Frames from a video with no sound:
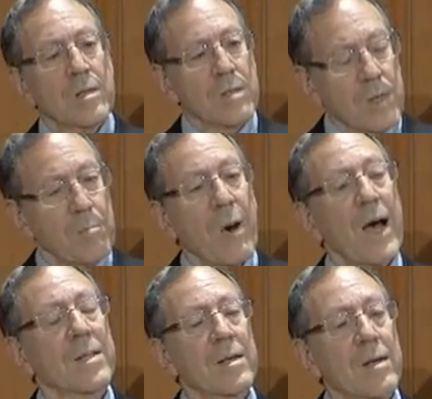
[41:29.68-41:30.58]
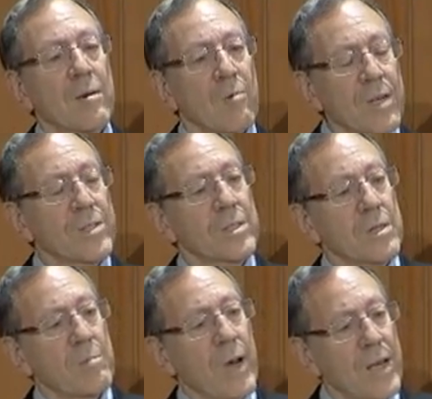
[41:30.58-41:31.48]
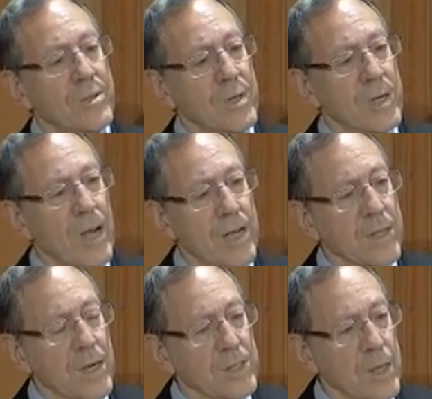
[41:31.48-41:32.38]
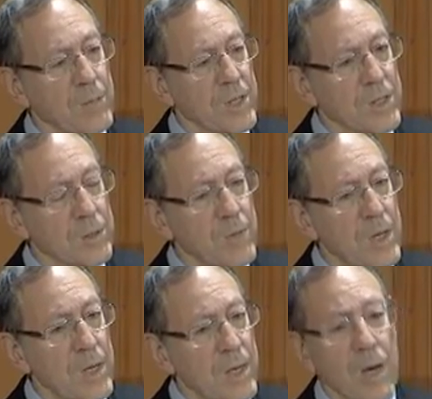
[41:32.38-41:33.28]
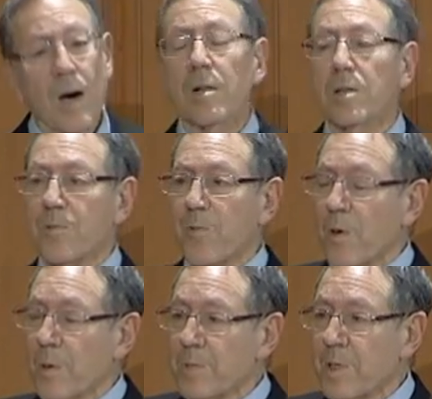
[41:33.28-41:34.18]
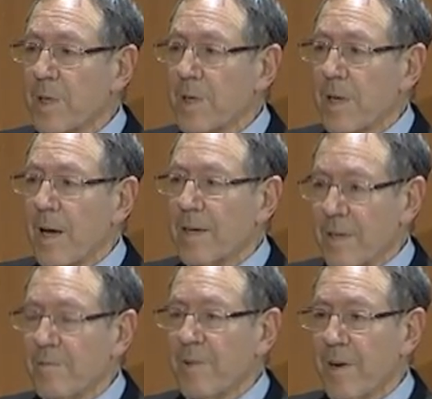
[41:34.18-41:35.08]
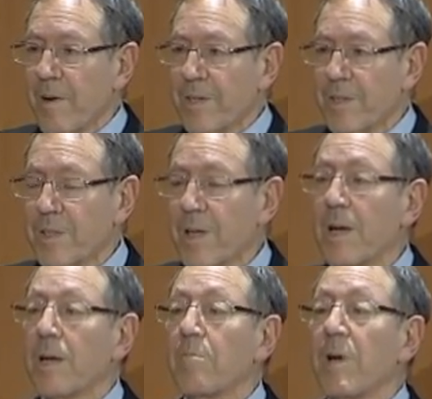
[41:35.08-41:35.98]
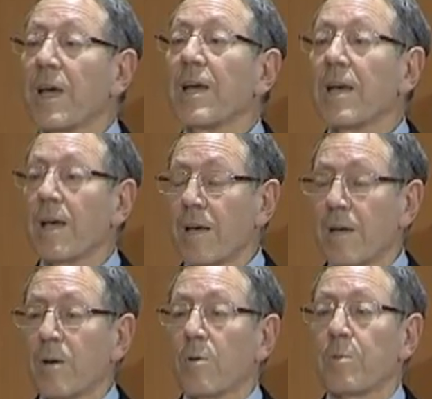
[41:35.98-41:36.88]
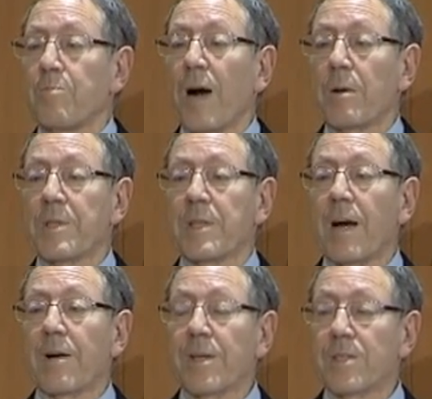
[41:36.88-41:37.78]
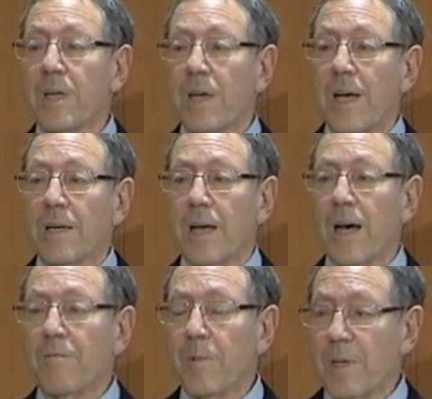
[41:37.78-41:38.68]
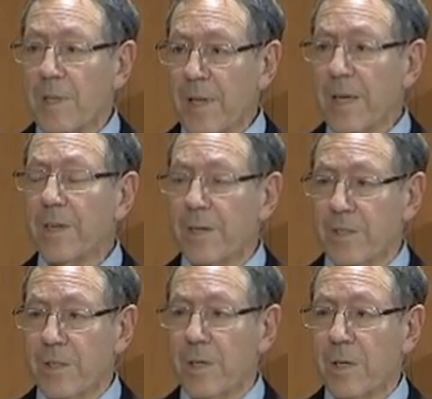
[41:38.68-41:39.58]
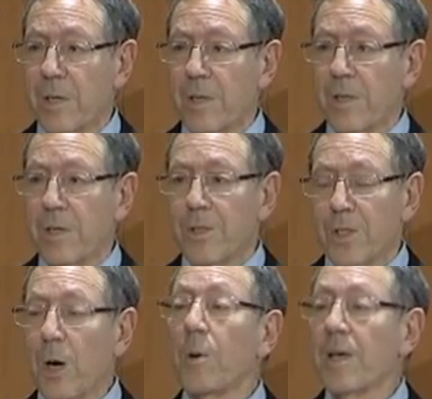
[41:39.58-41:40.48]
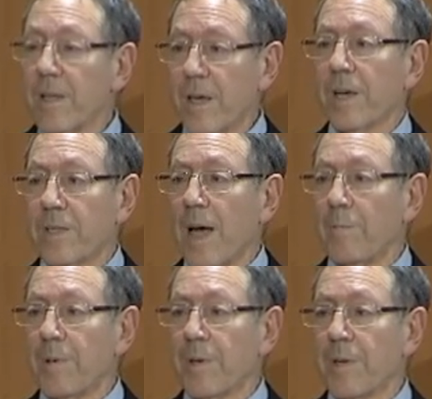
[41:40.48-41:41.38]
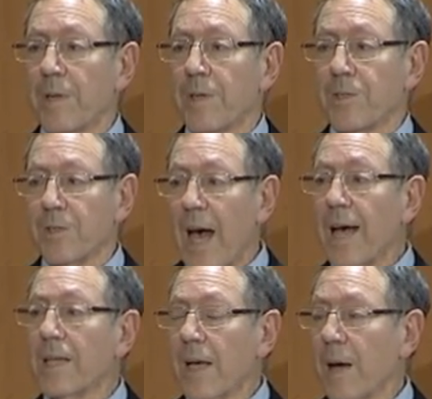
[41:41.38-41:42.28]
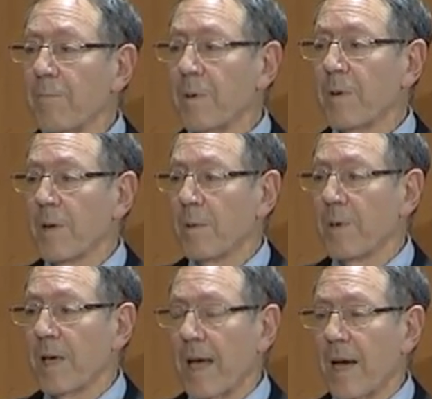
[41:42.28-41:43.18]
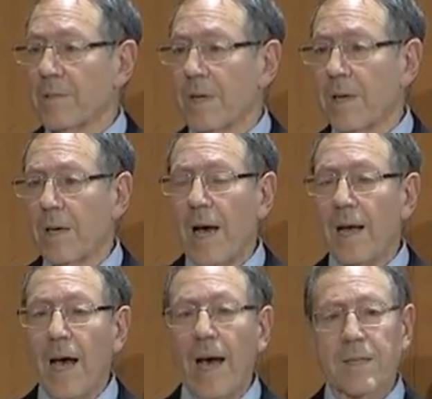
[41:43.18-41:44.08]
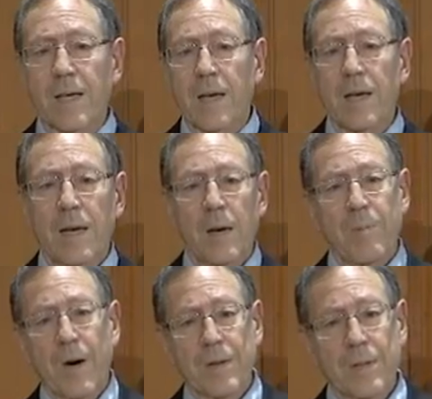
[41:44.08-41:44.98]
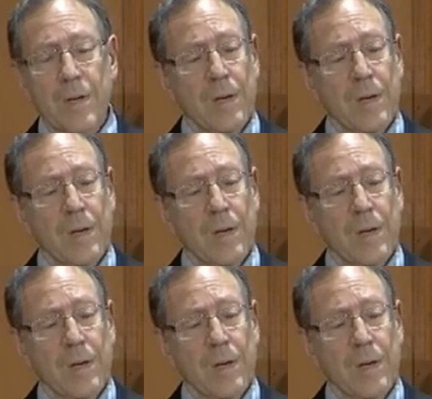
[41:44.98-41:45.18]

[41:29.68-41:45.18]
to combat racism, hatred, and anti-Semitism in all its forms and configurations, beginning with parliamentarians and government leaders showing the example, standing up and being counted, and acting upon